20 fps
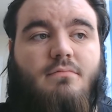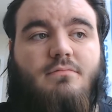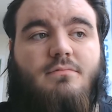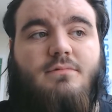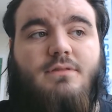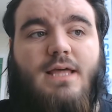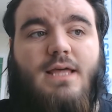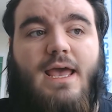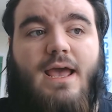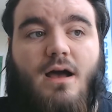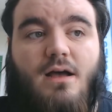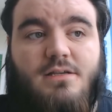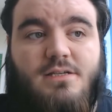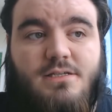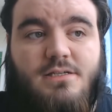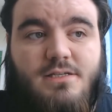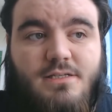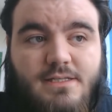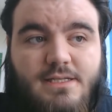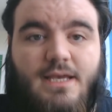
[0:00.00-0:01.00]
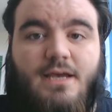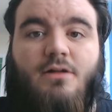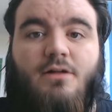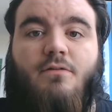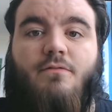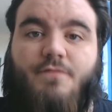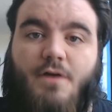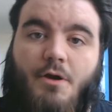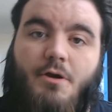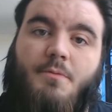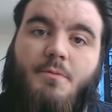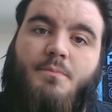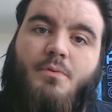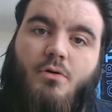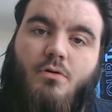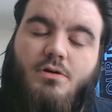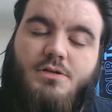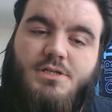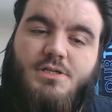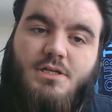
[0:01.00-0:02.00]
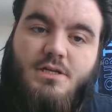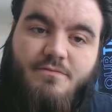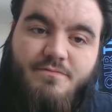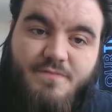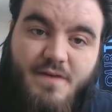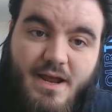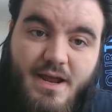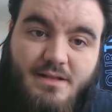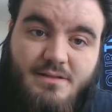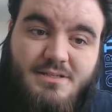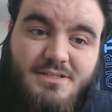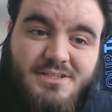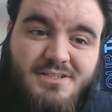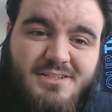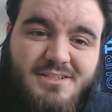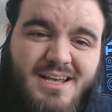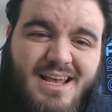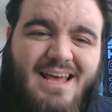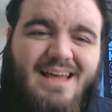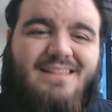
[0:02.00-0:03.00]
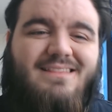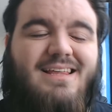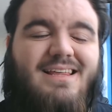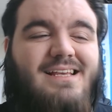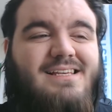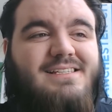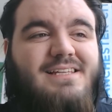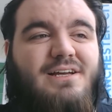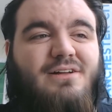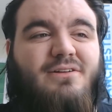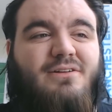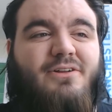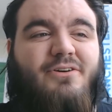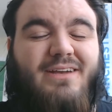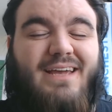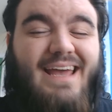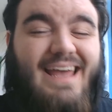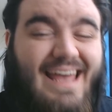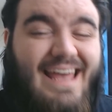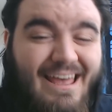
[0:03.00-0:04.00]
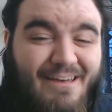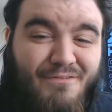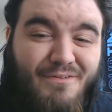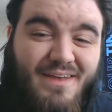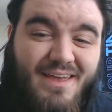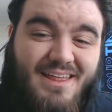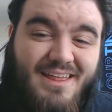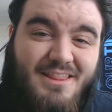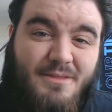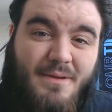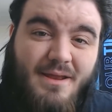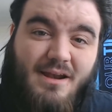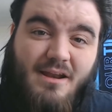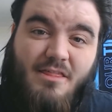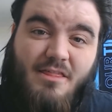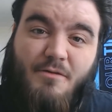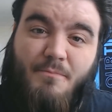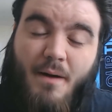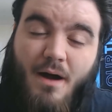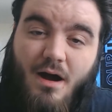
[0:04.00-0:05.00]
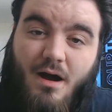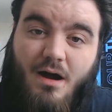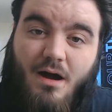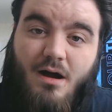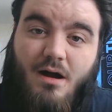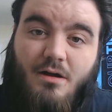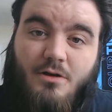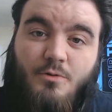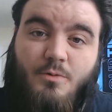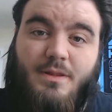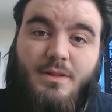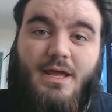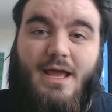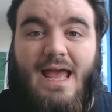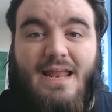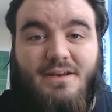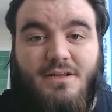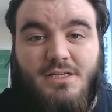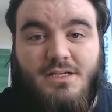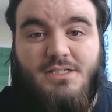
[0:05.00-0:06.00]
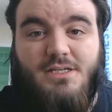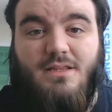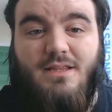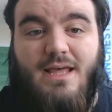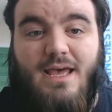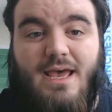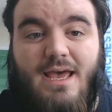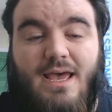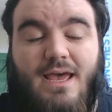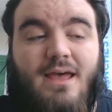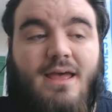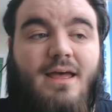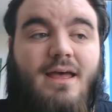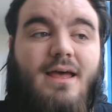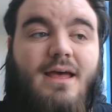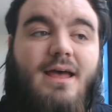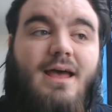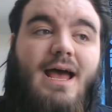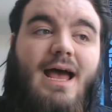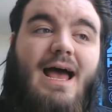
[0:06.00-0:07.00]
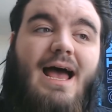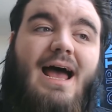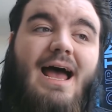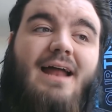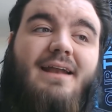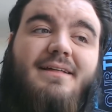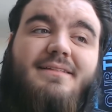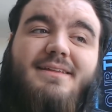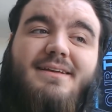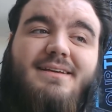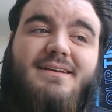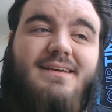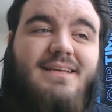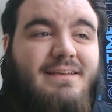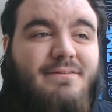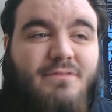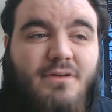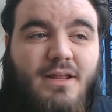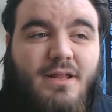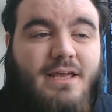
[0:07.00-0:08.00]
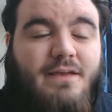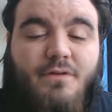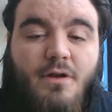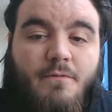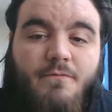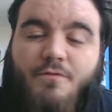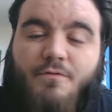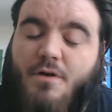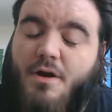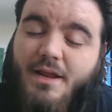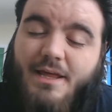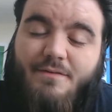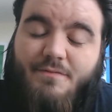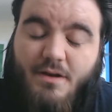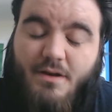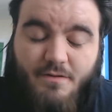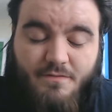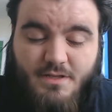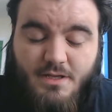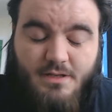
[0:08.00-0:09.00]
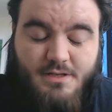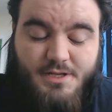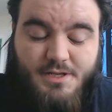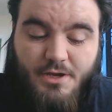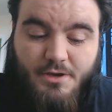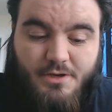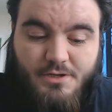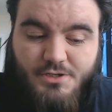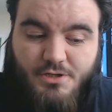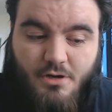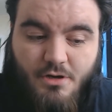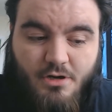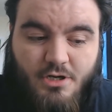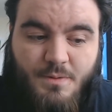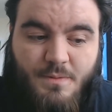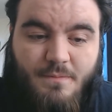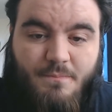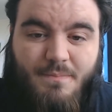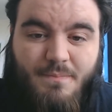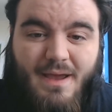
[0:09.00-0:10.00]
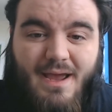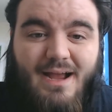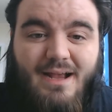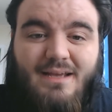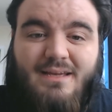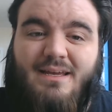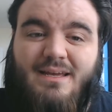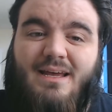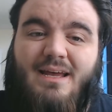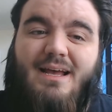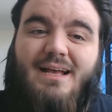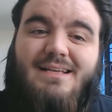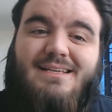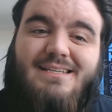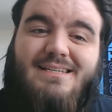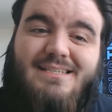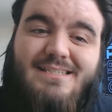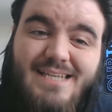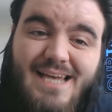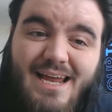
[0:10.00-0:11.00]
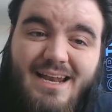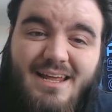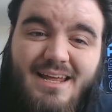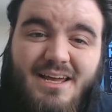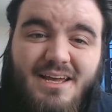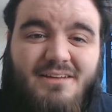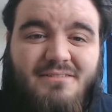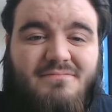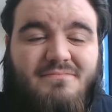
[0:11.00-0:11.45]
they are still very porous in defence. They still look iffy in the middle of the park without Henderson there. And I think even up front, even after Diogo Jota coming back, Salah